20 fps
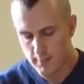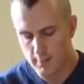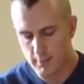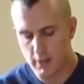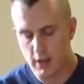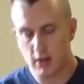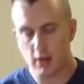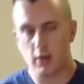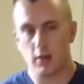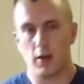
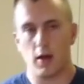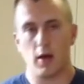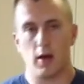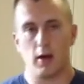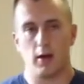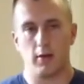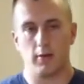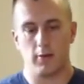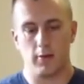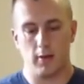peel
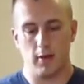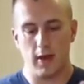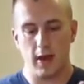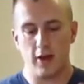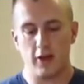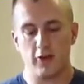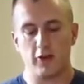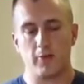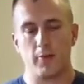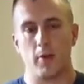the
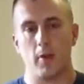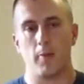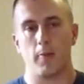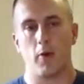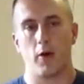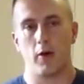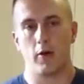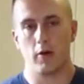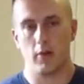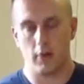layers
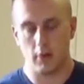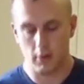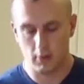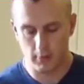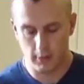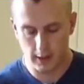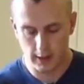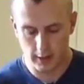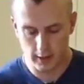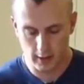apart a little
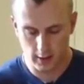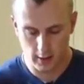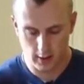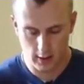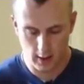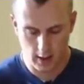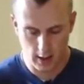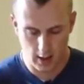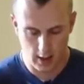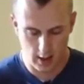bit
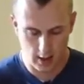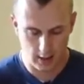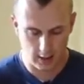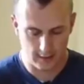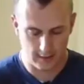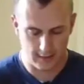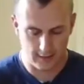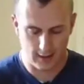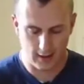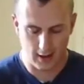and
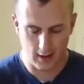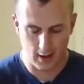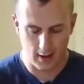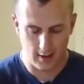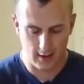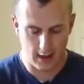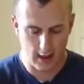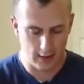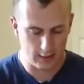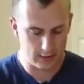stick it on
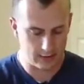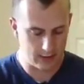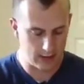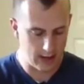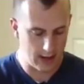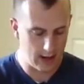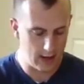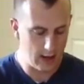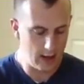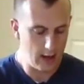the
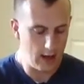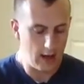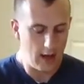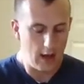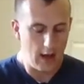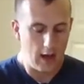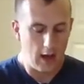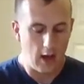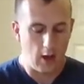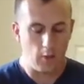outside.
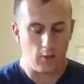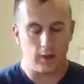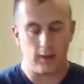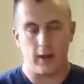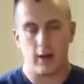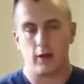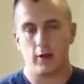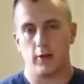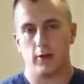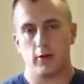And what
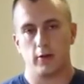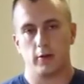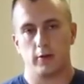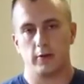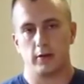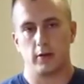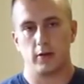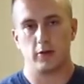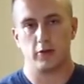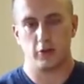that'll do is
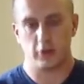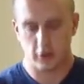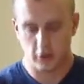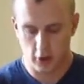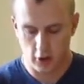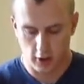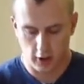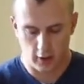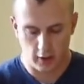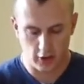it'll just
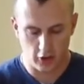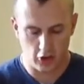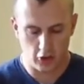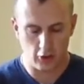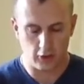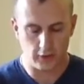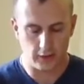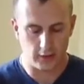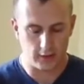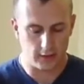cook in the
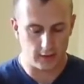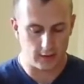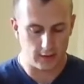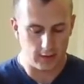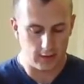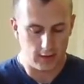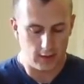juices